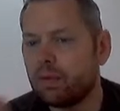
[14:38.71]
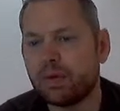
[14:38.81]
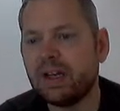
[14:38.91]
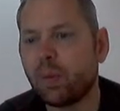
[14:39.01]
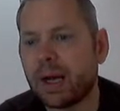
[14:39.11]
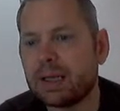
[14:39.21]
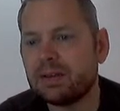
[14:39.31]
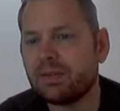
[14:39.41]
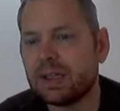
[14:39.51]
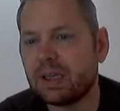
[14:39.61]
rewind
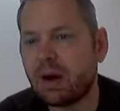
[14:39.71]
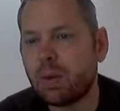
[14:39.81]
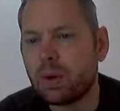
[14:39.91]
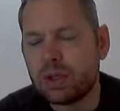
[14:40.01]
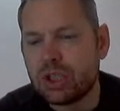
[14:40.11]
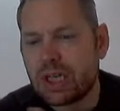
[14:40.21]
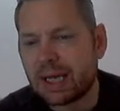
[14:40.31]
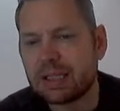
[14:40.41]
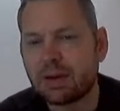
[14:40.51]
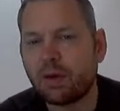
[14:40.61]
the video,
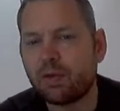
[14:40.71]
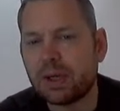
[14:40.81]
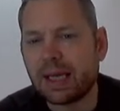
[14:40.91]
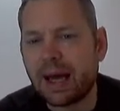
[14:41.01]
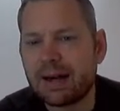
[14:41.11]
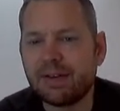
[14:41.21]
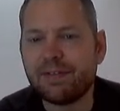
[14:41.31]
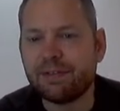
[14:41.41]
check it over again,